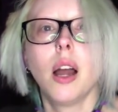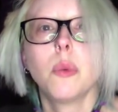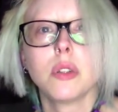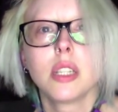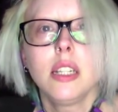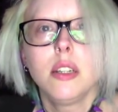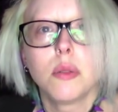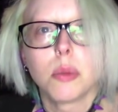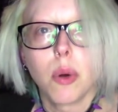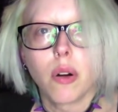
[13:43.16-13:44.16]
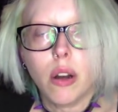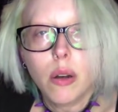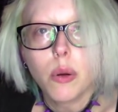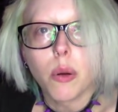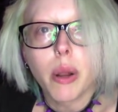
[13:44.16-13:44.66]
I will see you
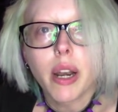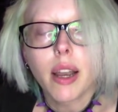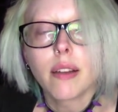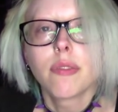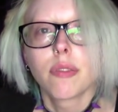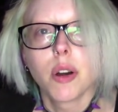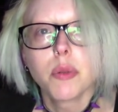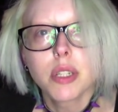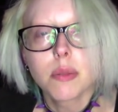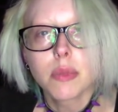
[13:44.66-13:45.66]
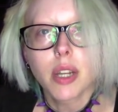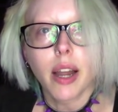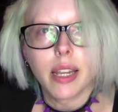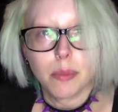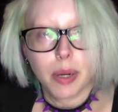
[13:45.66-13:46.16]
tomorrow when I have thrown some
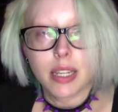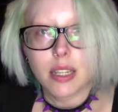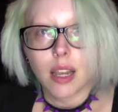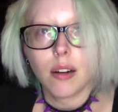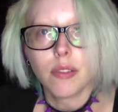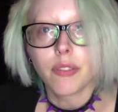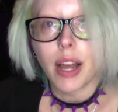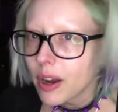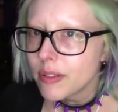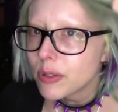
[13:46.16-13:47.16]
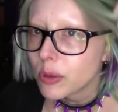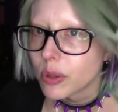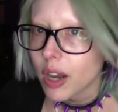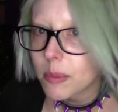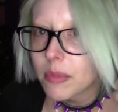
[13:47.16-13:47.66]
dye at myself. So
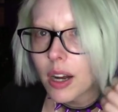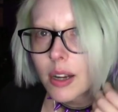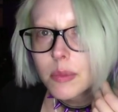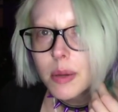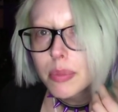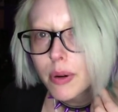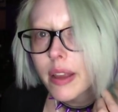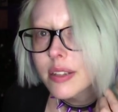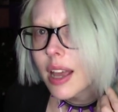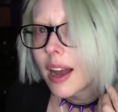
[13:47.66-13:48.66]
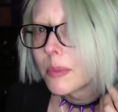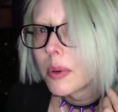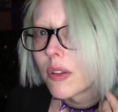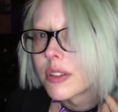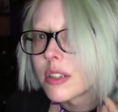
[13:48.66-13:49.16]
overall, I'm impressed at how
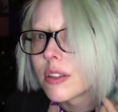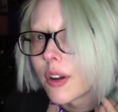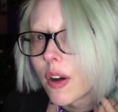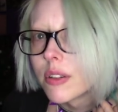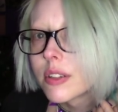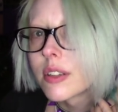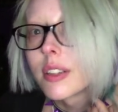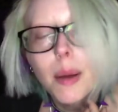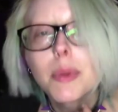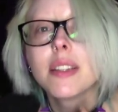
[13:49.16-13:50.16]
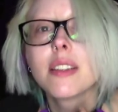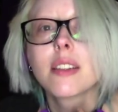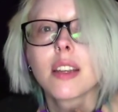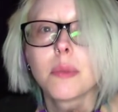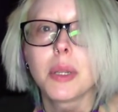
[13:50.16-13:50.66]
blonde it's gone, so that means it's
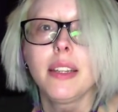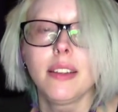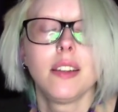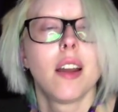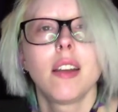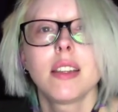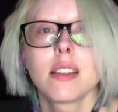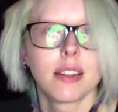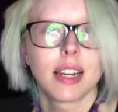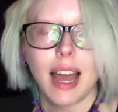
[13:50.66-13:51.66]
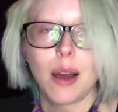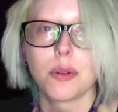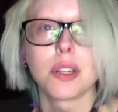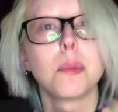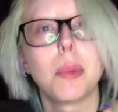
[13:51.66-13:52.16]
going to be nice and
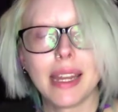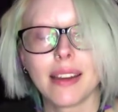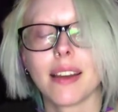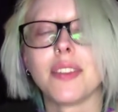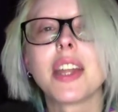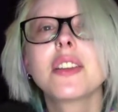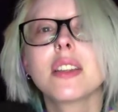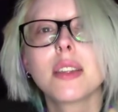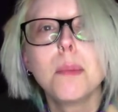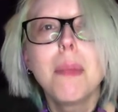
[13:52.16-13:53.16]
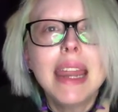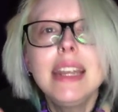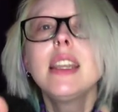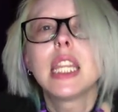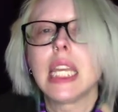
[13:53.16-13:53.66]
loud and pink, and that is the
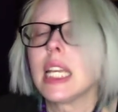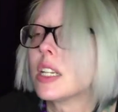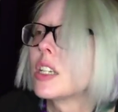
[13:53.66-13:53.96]
main thing.